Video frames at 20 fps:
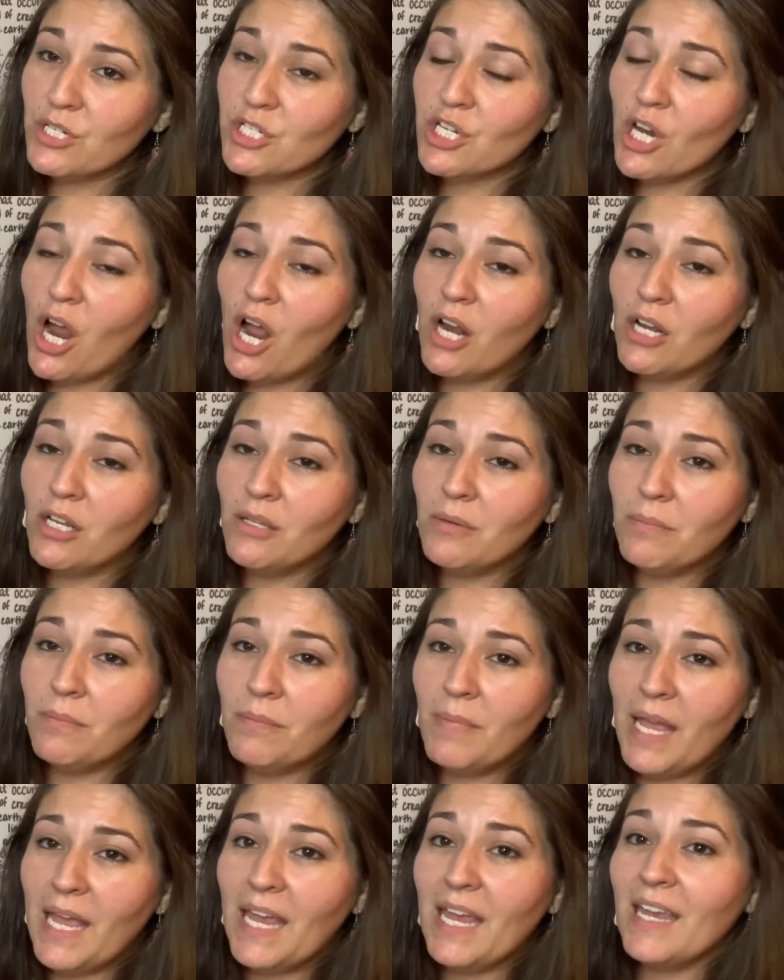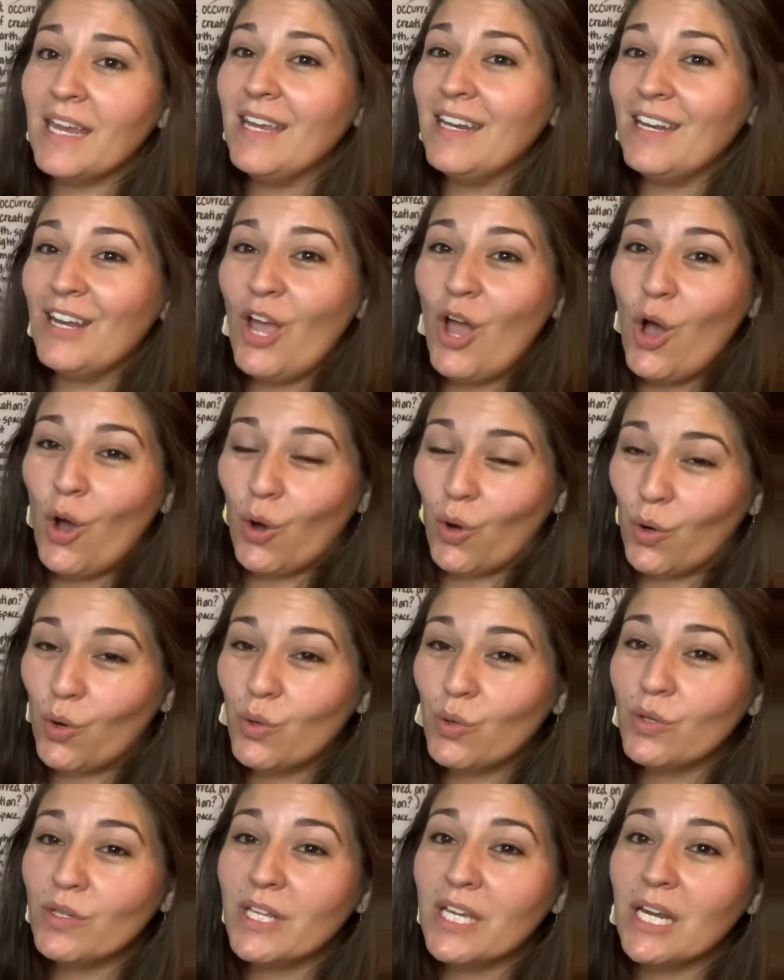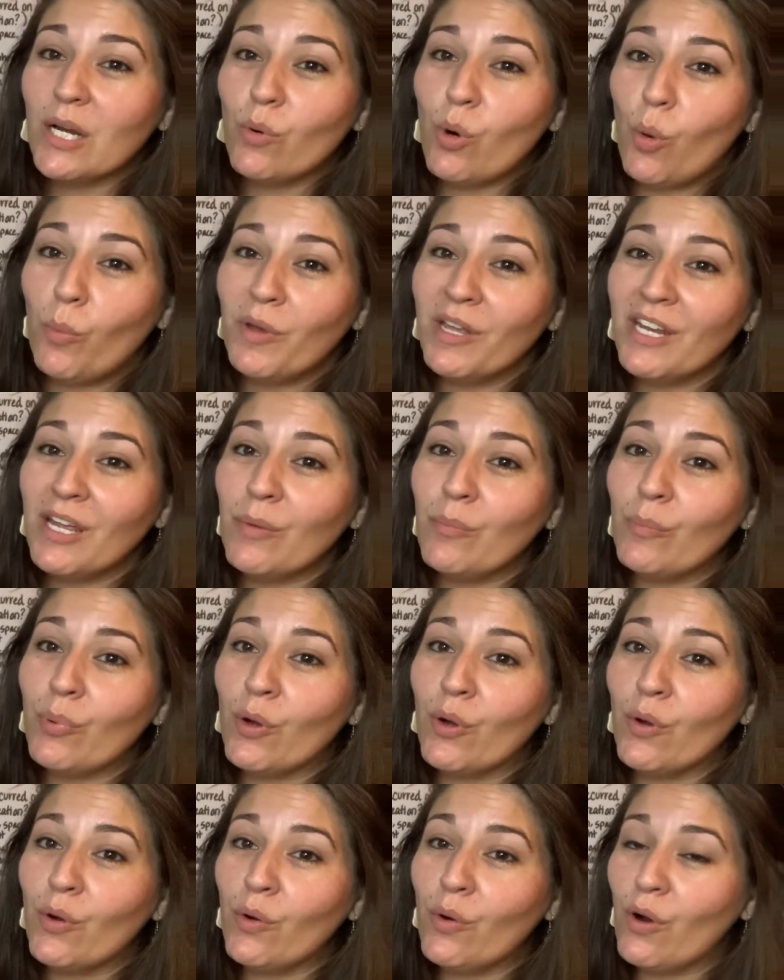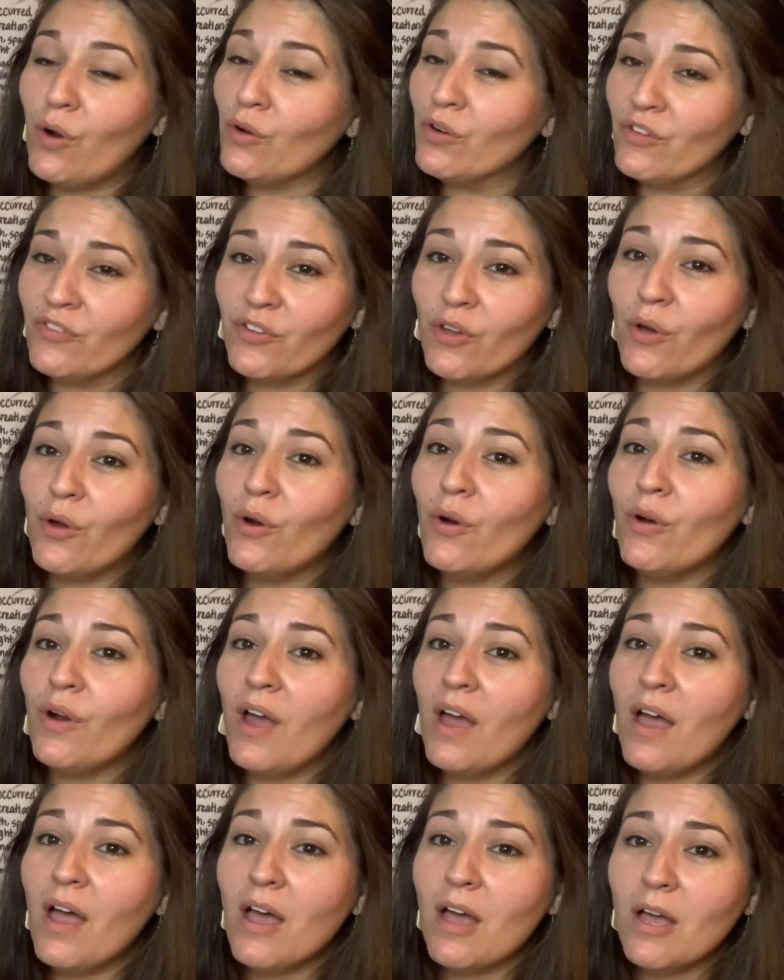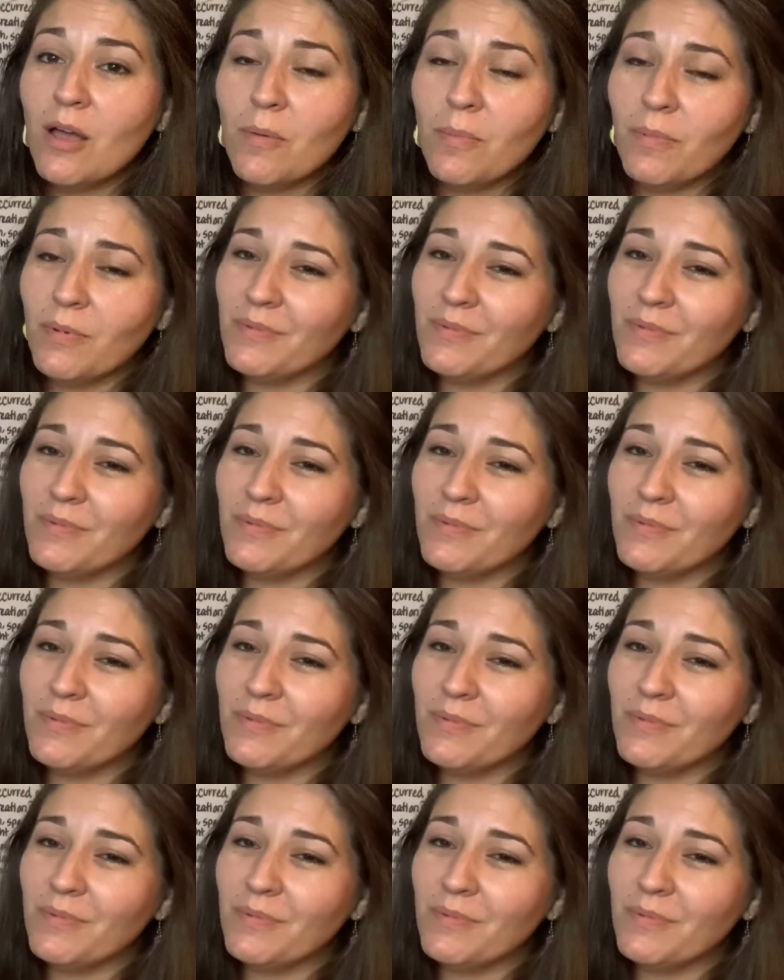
Charlemagne, Holy Roman Emperor of Europe.